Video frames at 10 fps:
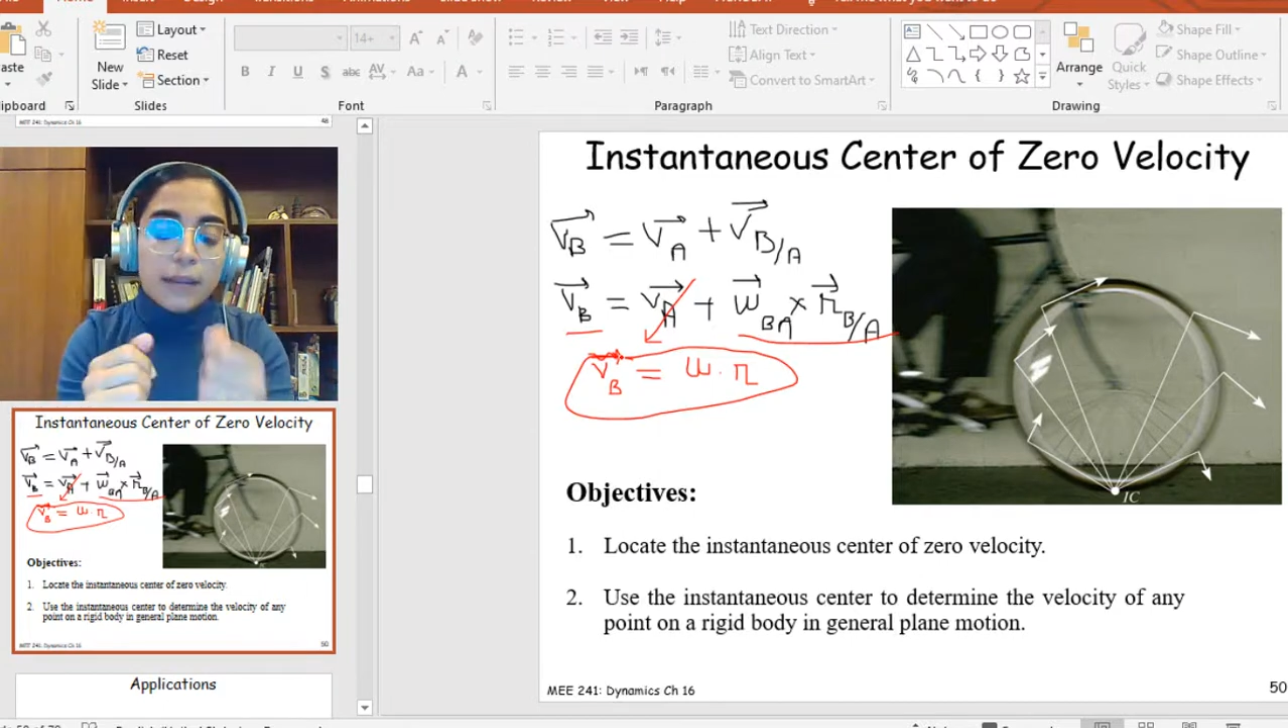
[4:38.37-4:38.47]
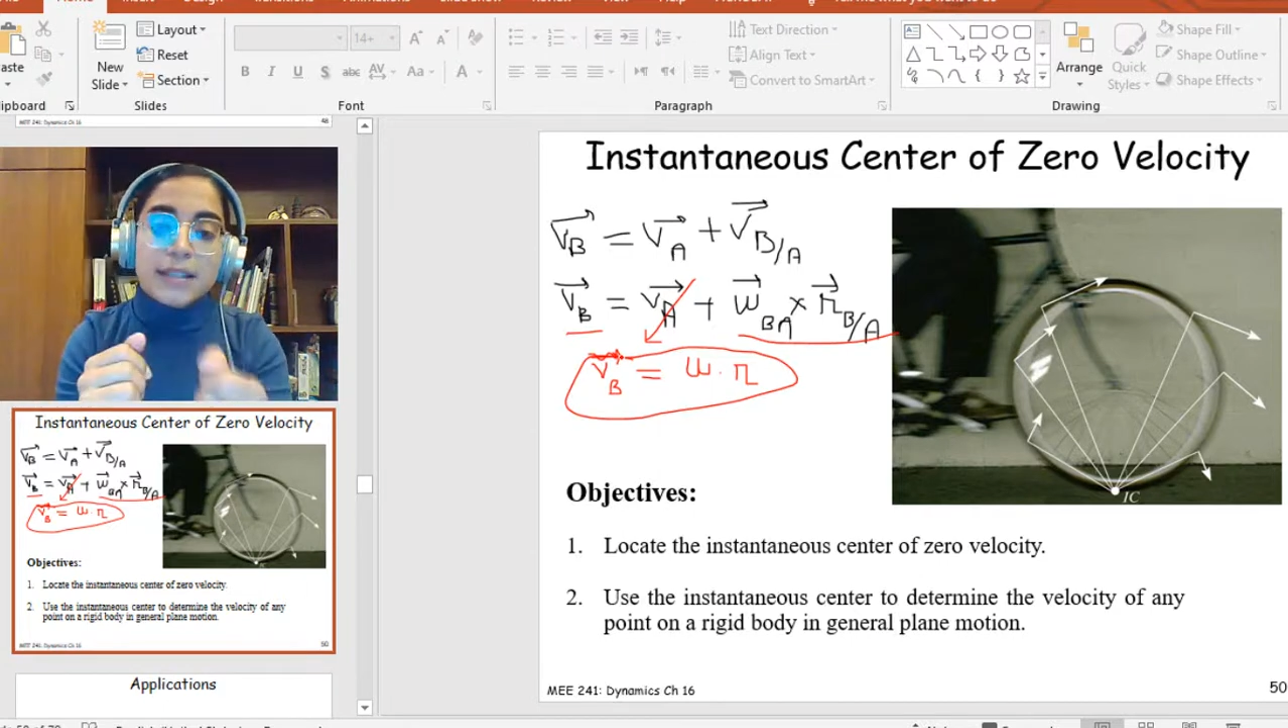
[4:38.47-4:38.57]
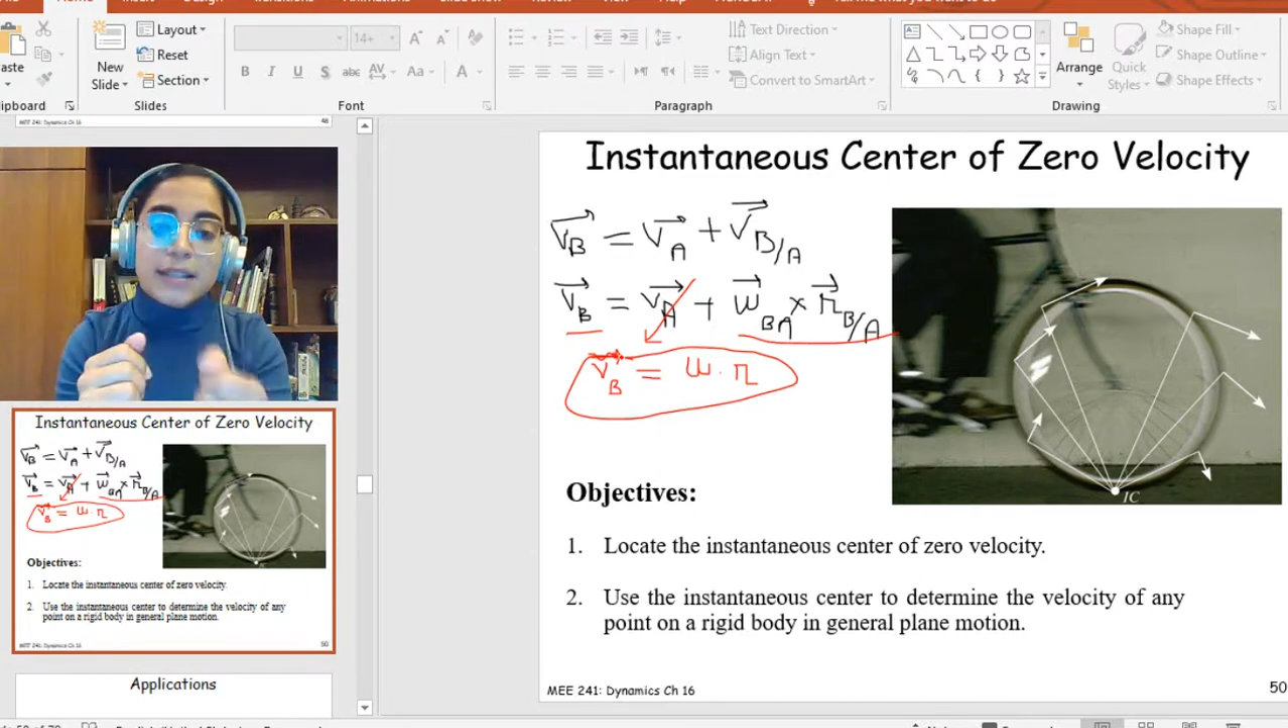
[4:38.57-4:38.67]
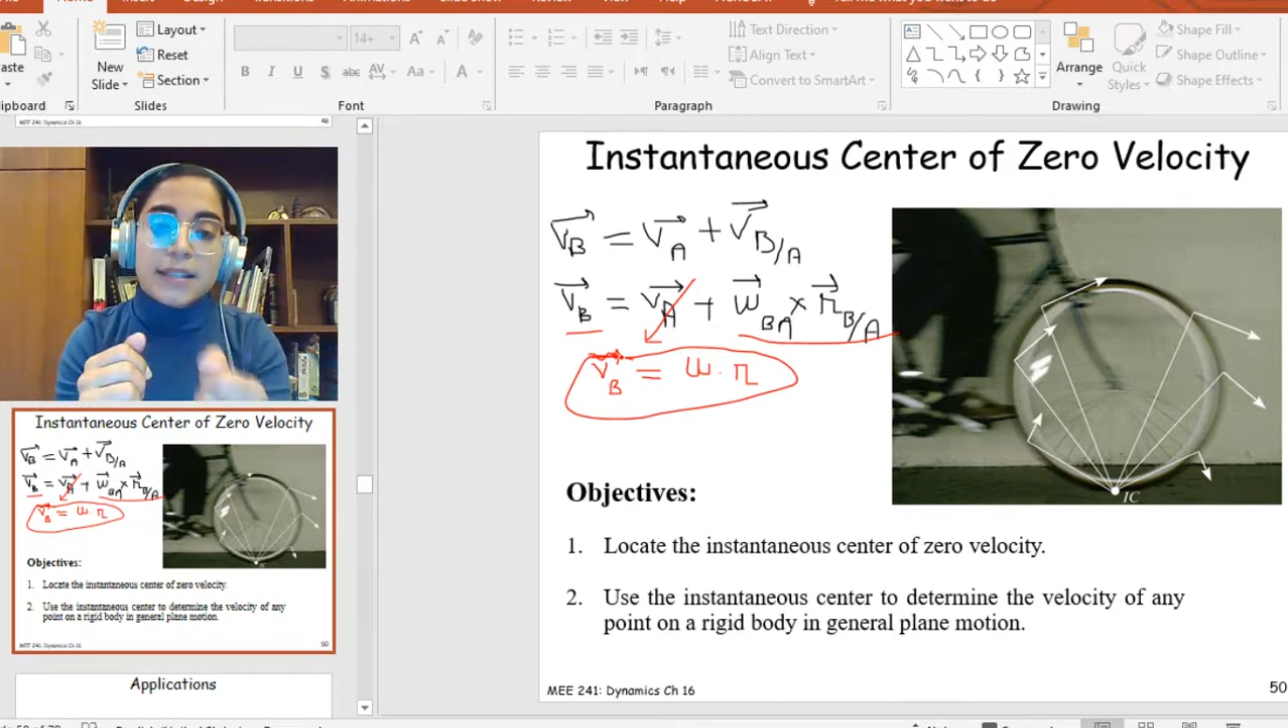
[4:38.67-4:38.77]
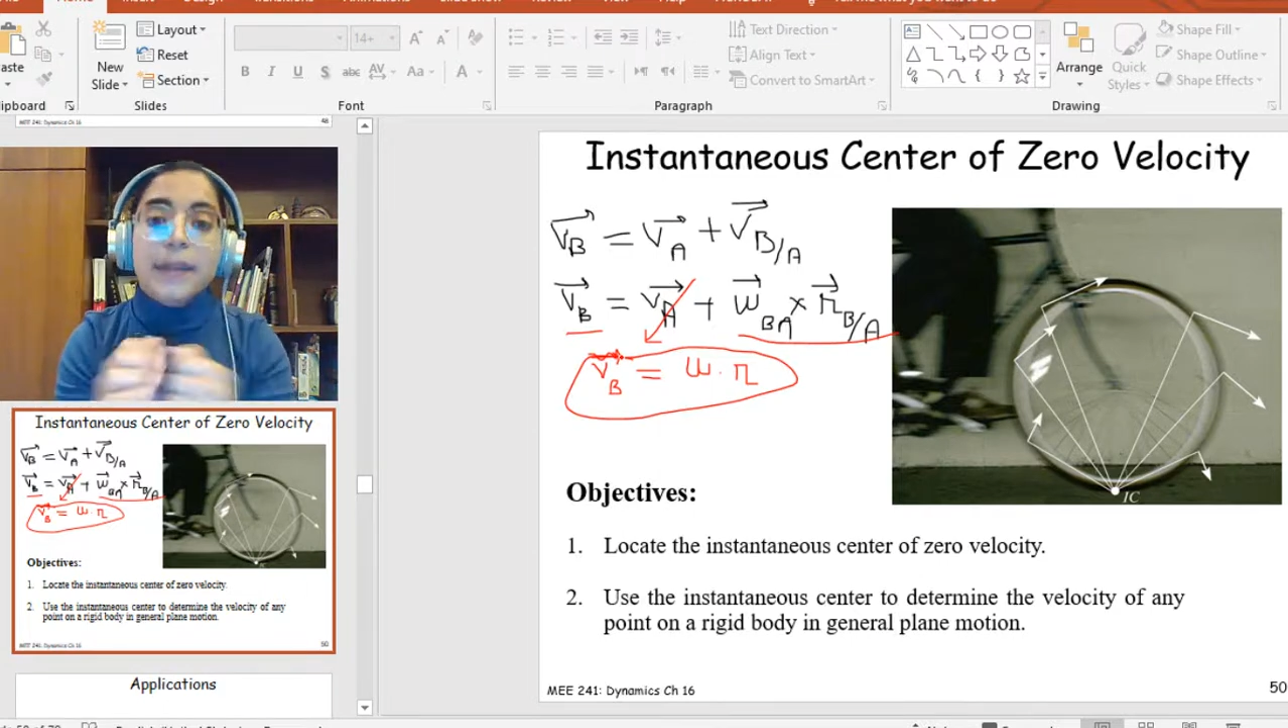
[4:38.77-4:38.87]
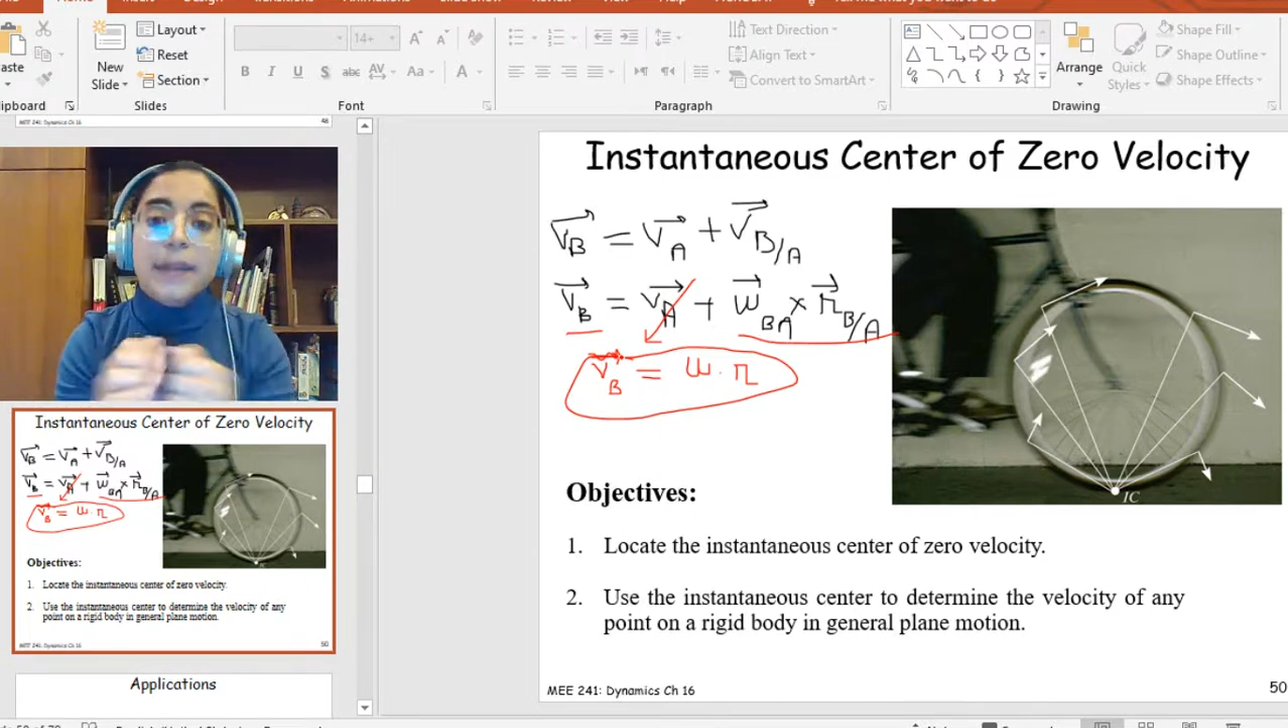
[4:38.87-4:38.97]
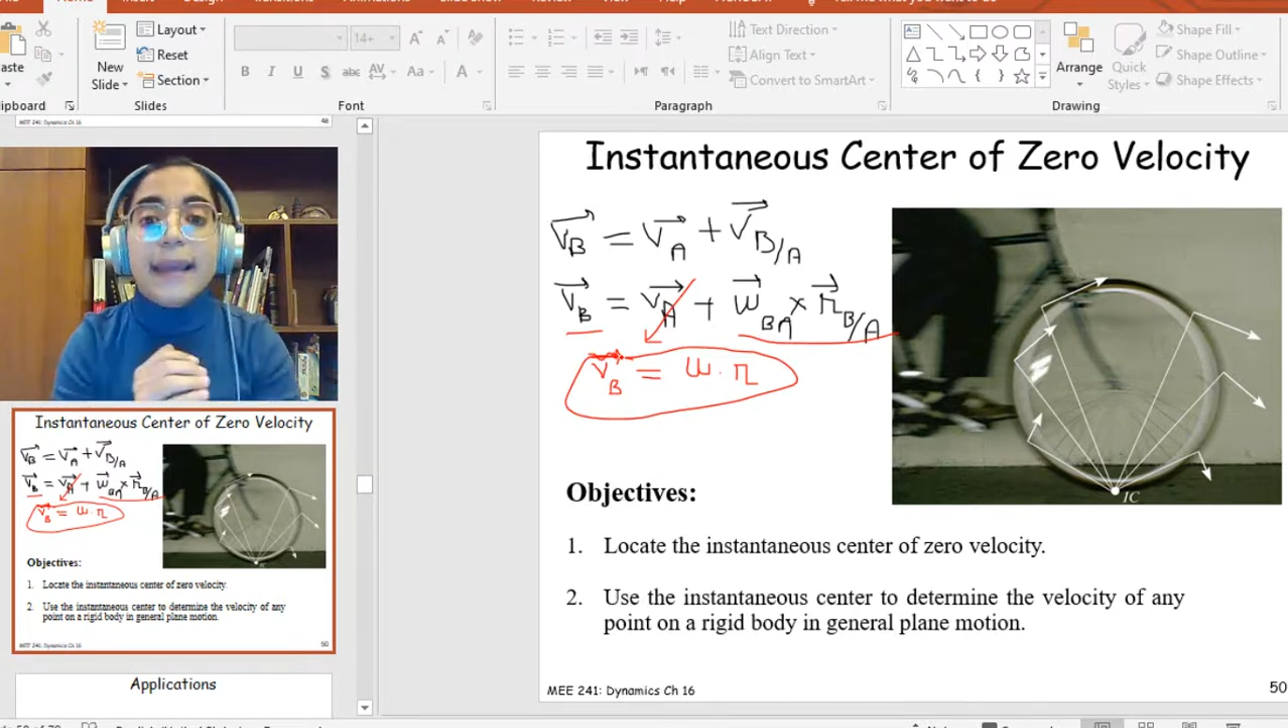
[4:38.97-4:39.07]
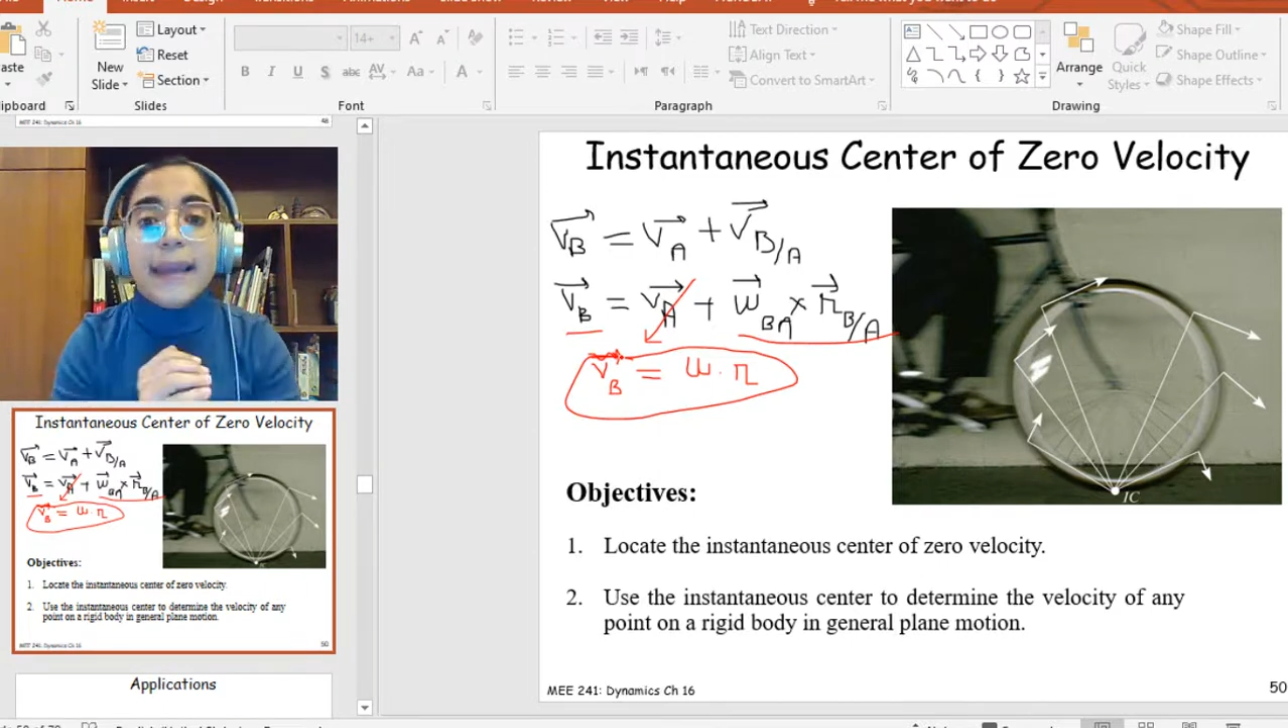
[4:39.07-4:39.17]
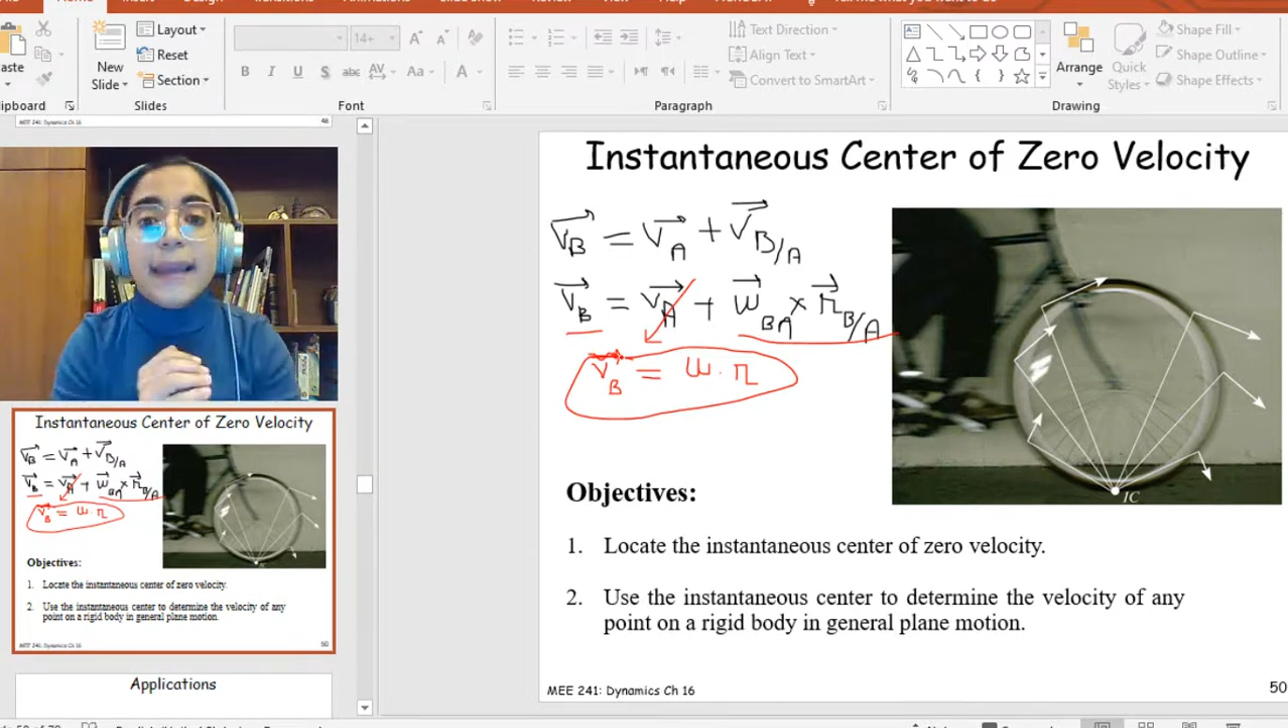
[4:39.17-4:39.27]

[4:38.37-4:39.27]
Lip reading: that is pinned